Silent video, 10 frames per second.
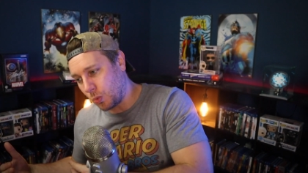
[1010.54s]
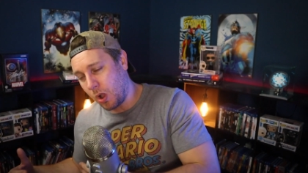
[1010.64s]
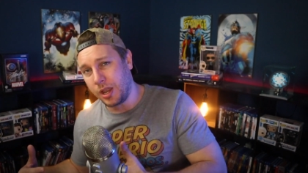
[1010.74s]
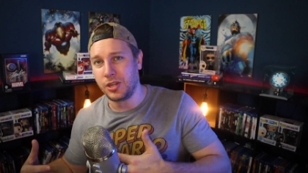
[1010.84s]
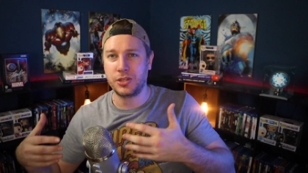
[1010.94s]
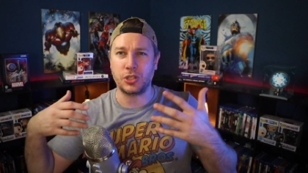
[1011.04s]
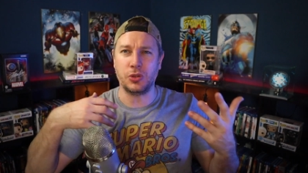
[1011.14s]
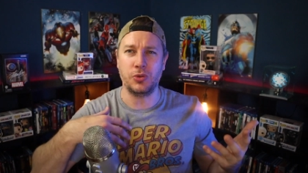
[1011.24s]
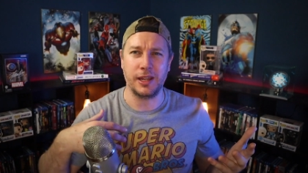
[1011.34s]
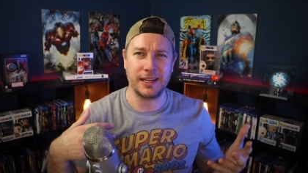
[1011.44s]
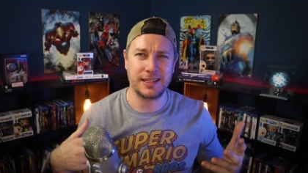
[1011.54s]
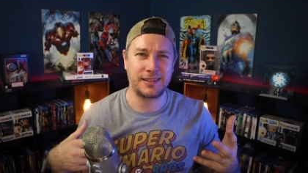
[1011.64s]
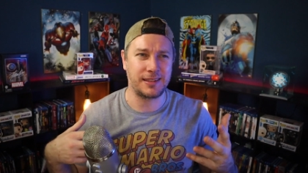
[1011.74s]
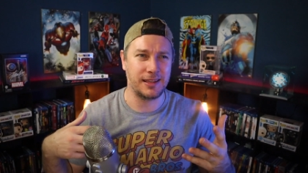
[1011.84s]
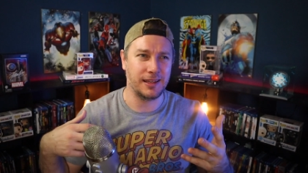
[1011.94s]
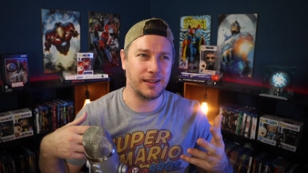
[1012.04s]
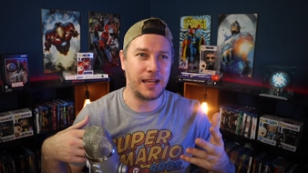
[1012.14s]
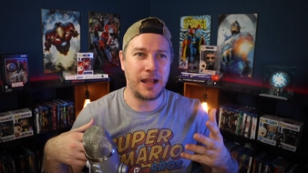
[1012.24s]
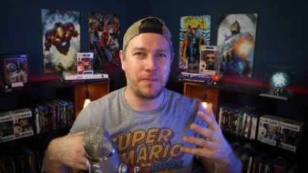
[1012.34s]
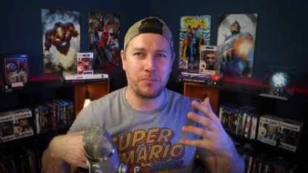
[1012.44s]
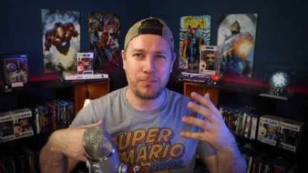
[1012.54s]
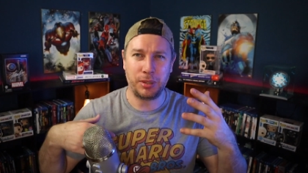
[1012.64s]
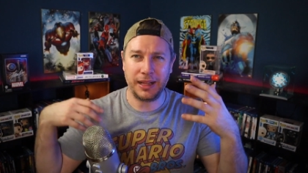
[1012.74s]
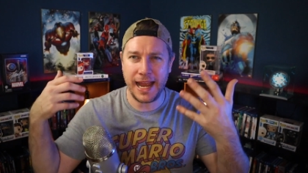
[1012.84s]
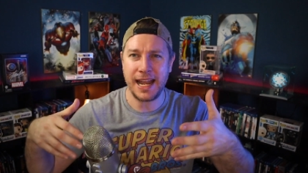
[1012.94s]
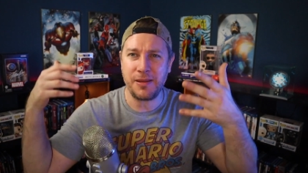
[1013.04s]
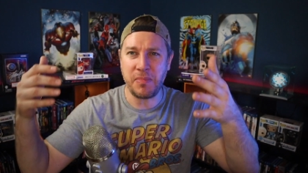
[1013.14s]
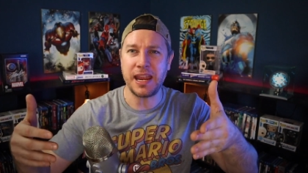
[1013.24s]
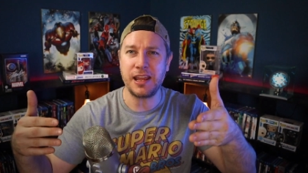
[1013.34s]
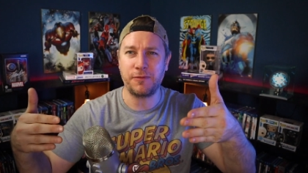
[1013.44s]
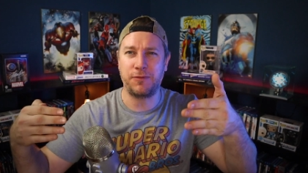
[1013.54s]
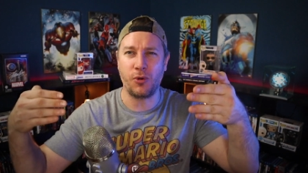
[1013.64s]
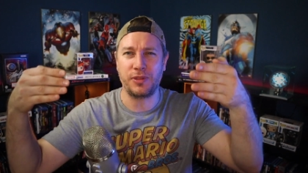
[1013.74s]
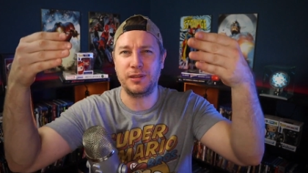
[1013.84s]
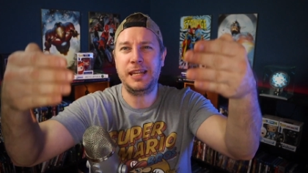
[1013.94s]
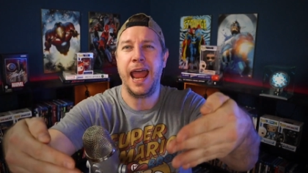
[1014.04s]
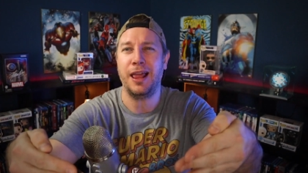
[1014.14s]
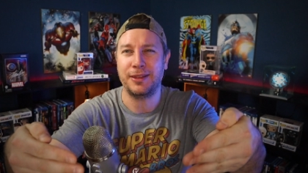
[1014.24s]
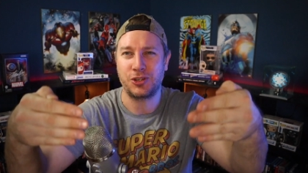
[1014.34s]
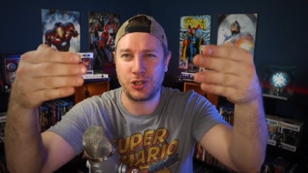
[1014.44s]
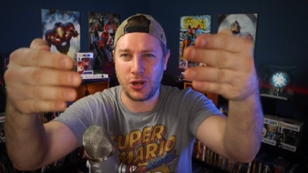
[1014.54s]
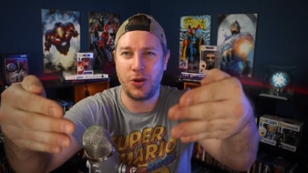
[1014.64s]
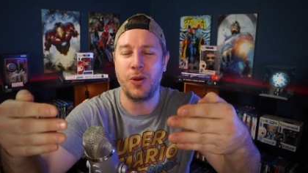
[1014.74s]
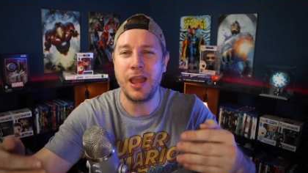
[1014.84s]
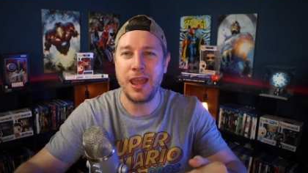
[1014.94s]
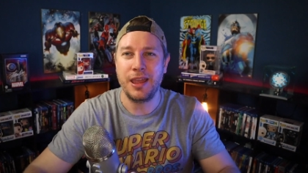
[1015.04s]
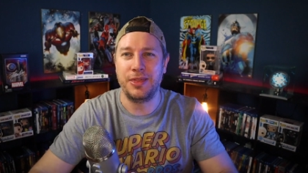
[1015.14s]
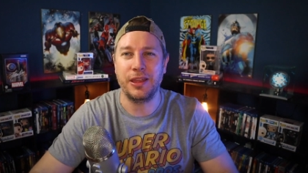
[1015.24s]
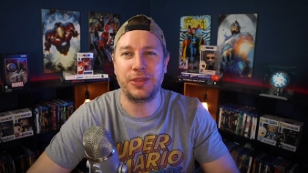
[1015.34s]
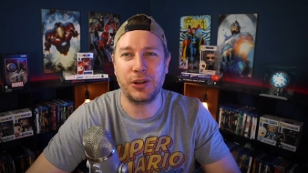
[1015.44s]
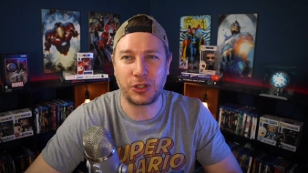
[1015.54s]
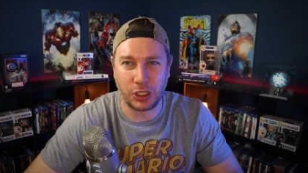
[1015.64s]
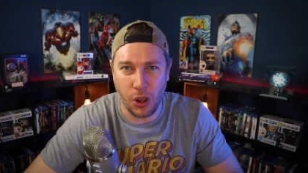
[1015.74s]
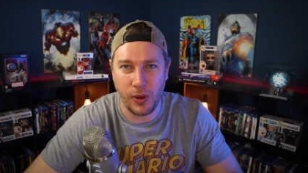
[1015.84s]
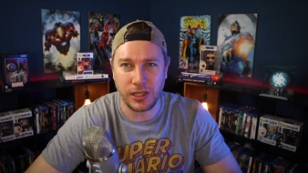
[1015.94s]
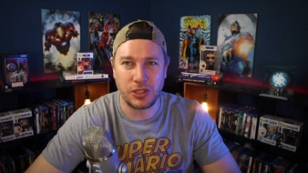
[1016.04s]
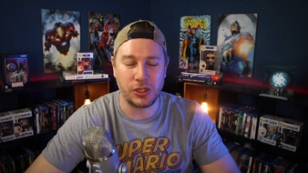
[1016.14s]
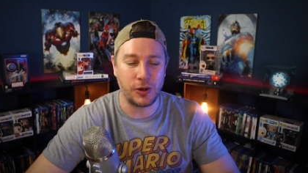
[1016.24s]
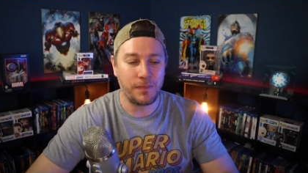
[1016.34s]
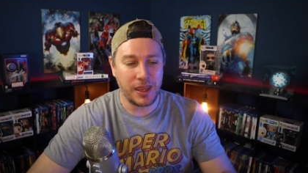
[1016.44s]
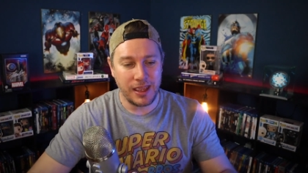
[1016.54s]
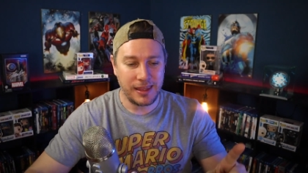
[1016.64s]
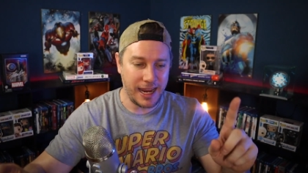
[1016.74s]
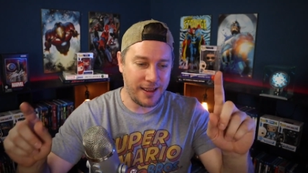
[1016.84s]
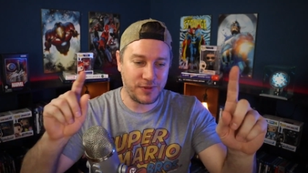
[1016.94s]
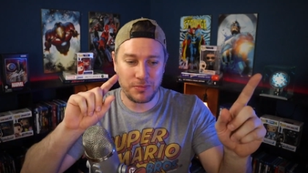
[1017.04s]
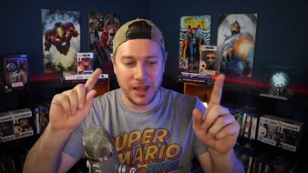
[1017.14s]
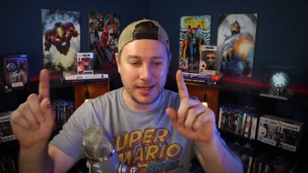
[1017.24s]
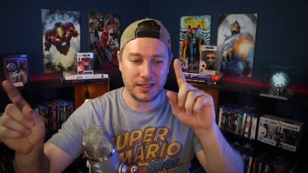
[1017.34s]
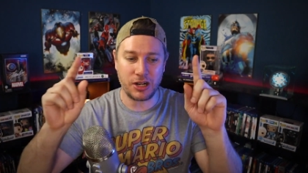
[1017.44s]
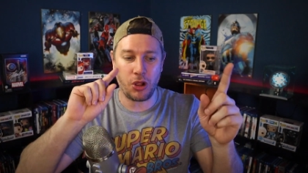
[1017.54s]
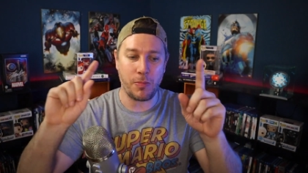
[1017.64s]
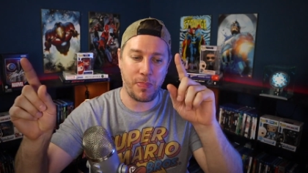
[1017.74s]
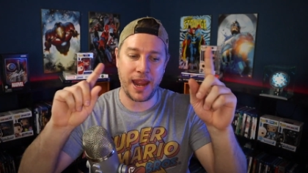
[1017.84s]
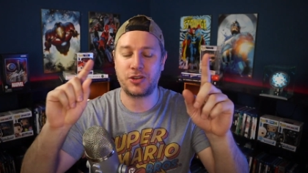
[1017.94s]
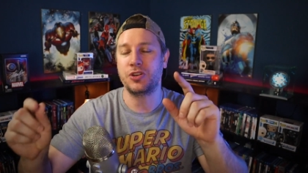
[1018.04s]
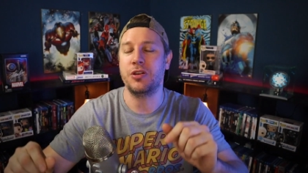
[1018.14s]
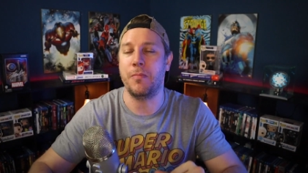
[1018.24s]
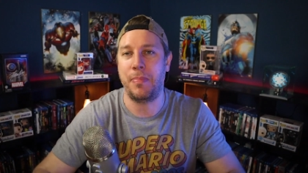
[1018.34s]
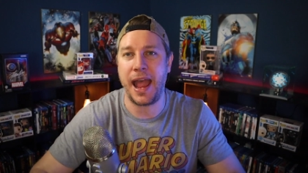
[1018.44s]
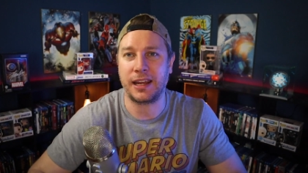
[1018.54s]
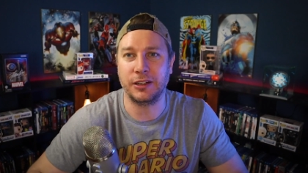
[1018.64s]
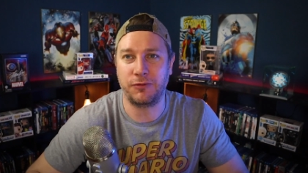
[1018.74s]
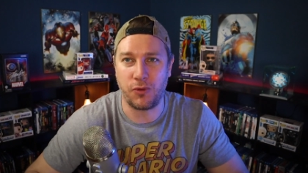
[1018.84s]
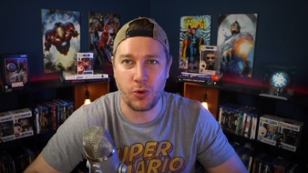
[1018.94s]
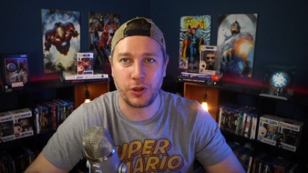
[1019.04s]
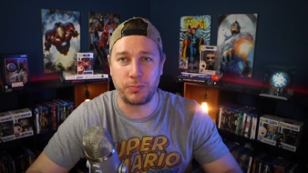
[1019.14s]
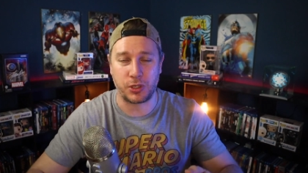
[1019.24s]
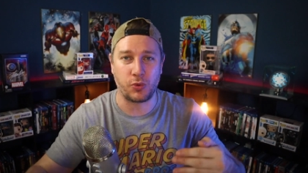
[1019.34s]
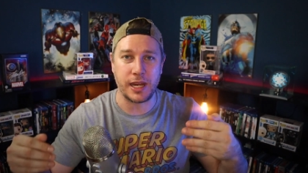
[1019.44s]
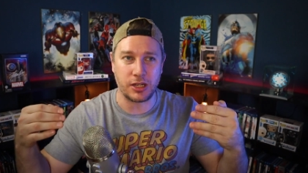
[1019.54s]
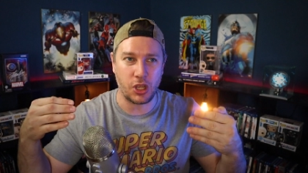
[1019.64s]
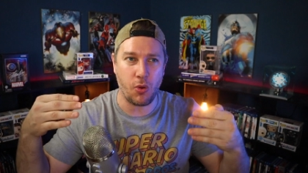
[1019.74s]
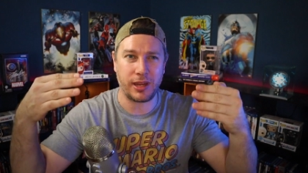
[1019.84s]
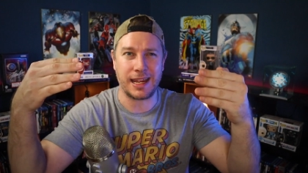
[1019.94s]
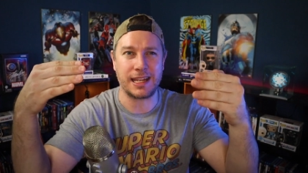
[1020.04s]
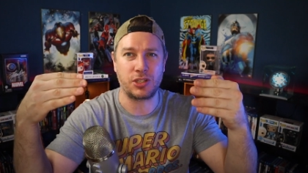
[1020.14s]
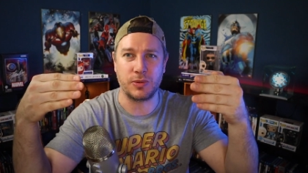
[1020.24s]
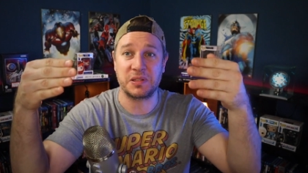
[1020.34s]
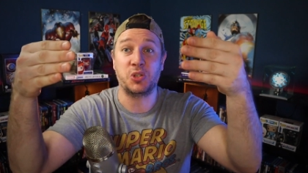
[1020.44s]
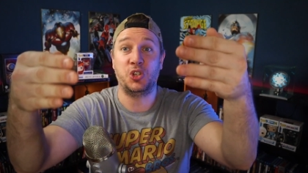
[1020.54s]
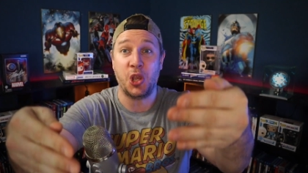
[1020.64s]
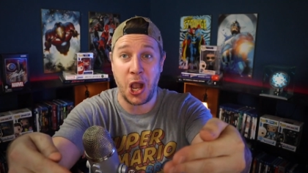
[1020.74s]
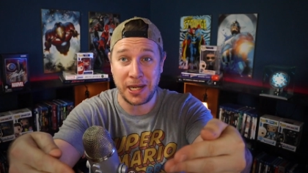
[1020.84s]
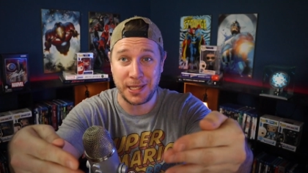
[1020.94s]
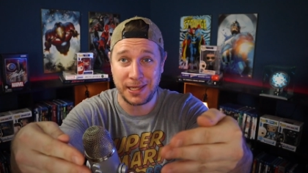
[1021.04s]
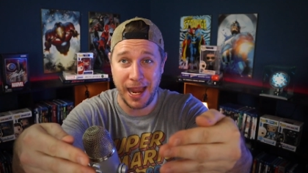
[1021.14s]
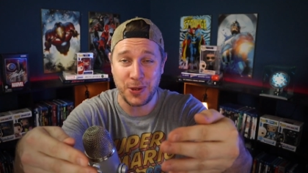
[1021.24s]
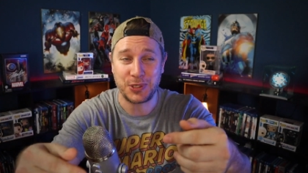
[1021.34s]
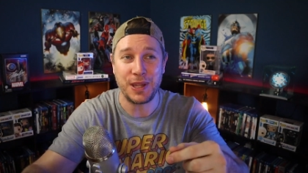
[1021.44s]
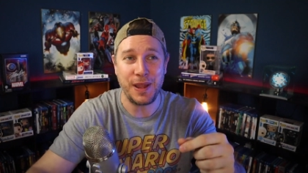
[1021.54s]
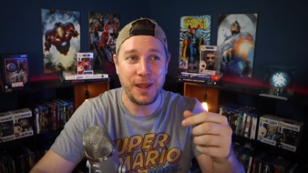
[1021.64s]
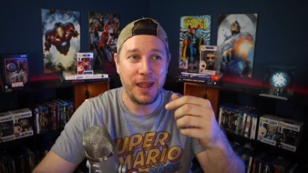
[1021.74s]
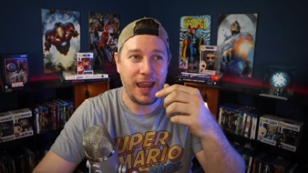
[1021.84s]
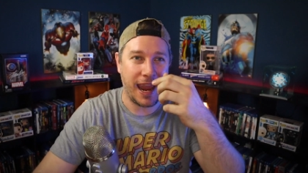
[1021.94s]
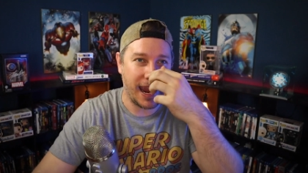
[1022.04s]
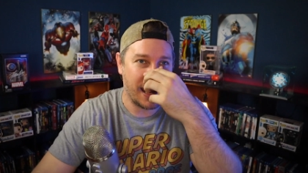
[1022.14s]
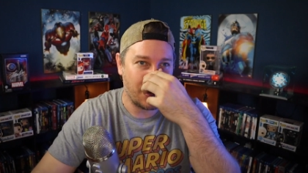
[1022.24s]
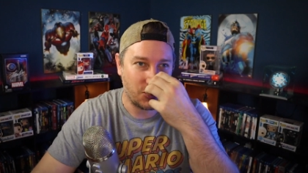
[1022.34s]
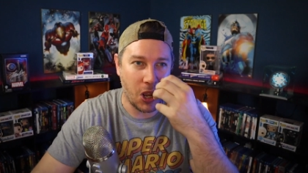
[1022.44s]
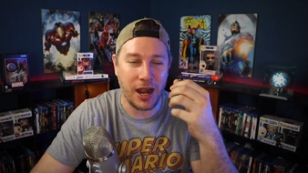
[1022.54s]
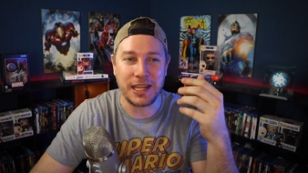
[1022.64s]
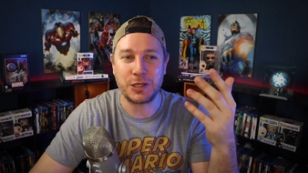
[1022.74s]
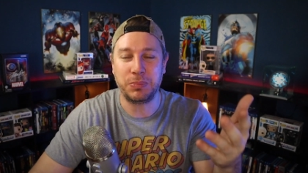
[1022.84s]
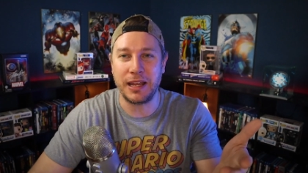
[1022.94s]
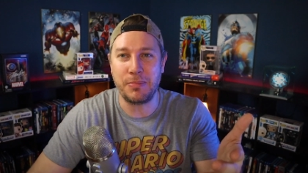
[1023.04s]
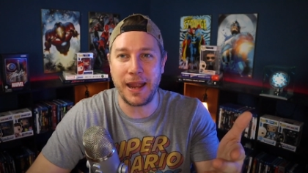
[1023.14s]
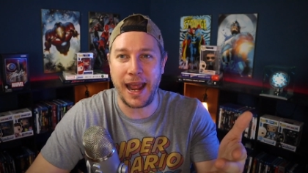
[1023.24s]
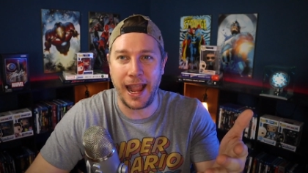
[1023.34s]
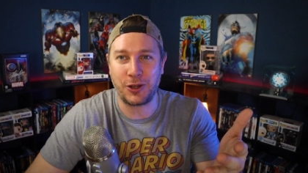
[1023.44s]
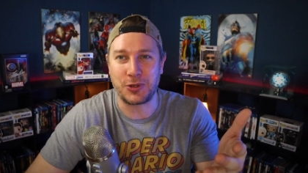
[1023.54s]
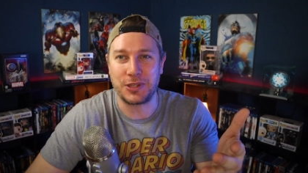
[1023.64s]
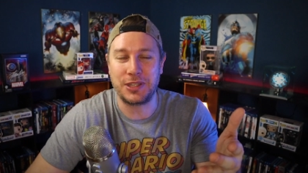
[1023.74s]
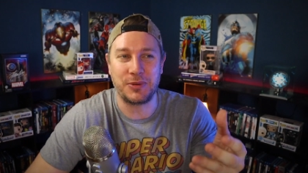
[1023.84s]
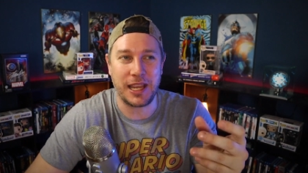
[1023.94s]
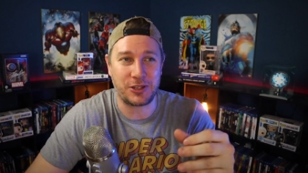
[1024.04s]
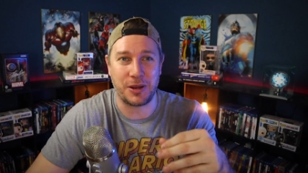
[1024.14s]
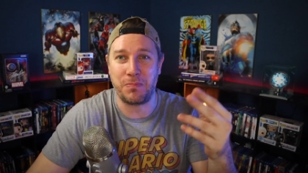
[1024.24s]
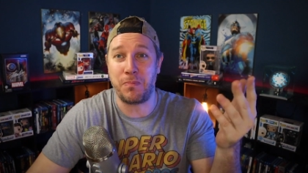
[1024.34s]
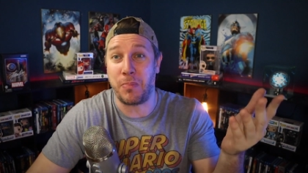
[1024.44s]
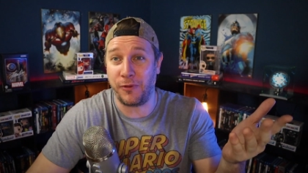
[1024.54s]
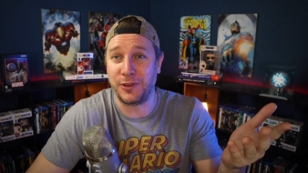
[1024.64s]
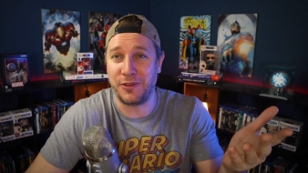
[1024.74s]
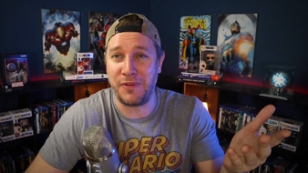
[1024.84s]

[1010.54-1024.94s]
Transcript: Wanda to, I guess, the planning meeting for the talent show that they're going to. They have some nice little banter back and forth between going, I guess, to its Dottie's house. Uh, Dottie is played by an actress that was actually on Buffy the